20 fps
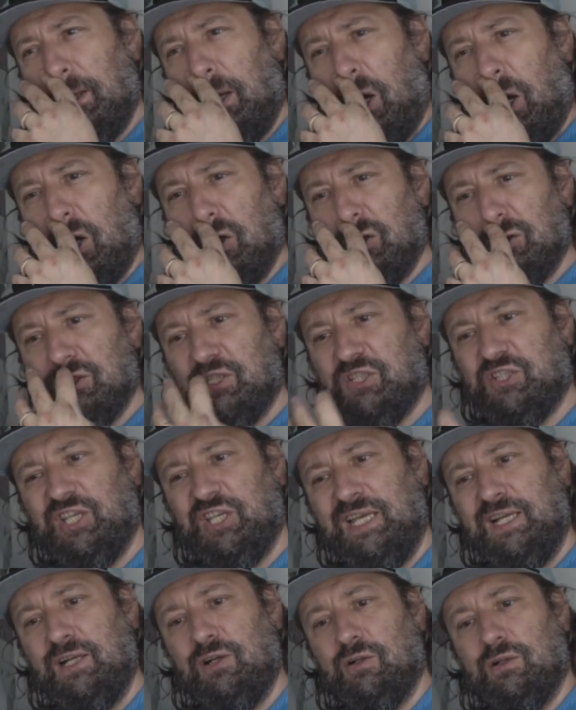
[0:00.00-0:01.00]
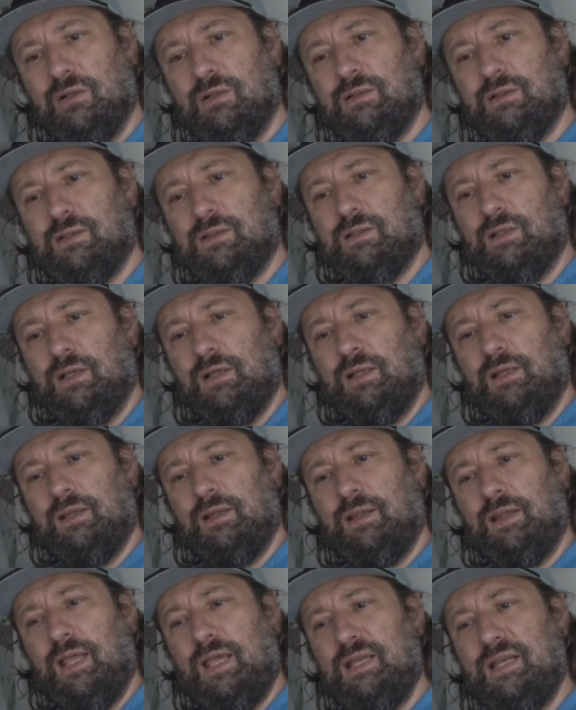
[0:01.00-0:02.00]
On singles,
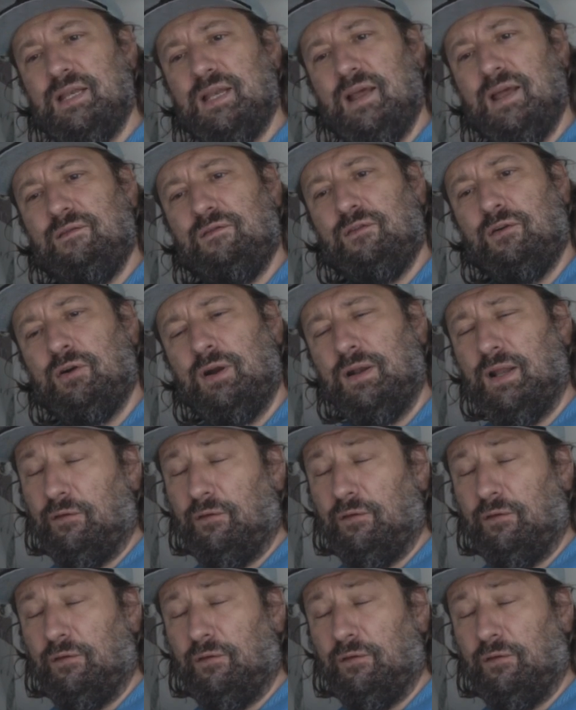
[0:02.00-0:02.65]
they never...